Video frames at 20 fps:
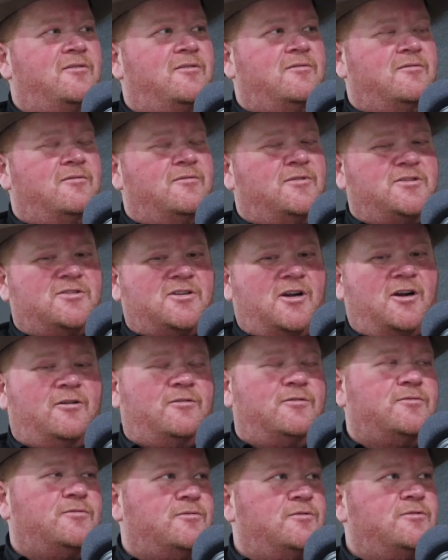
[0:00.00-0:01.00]
we
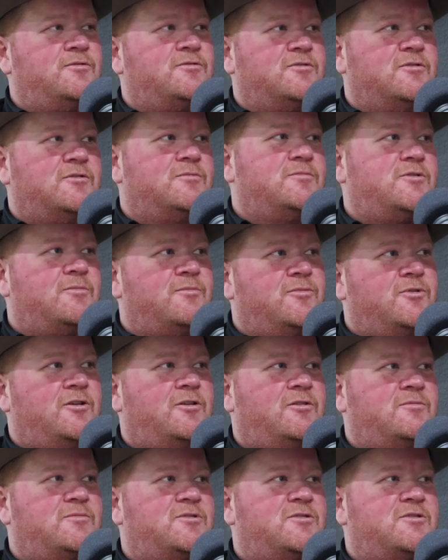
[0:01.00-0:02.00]
cycle through
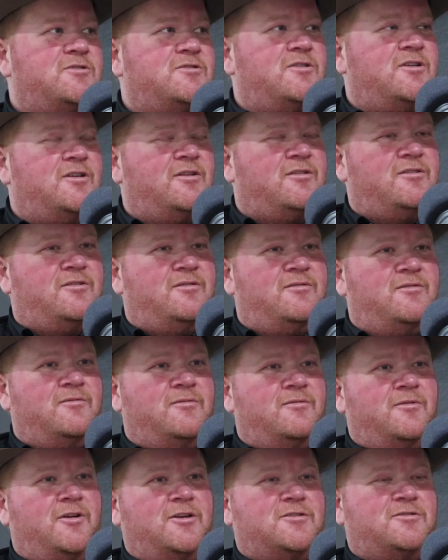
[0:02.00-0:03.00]
sometimes and it's like
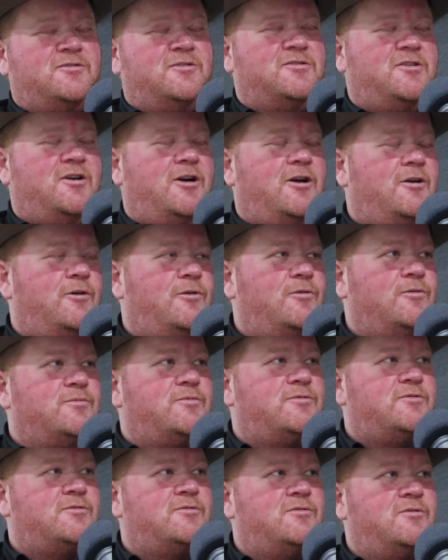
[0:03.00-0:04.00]
we had such high
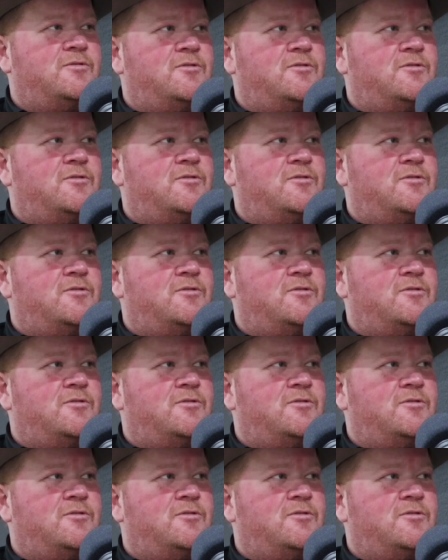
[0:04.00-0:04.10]
hopes.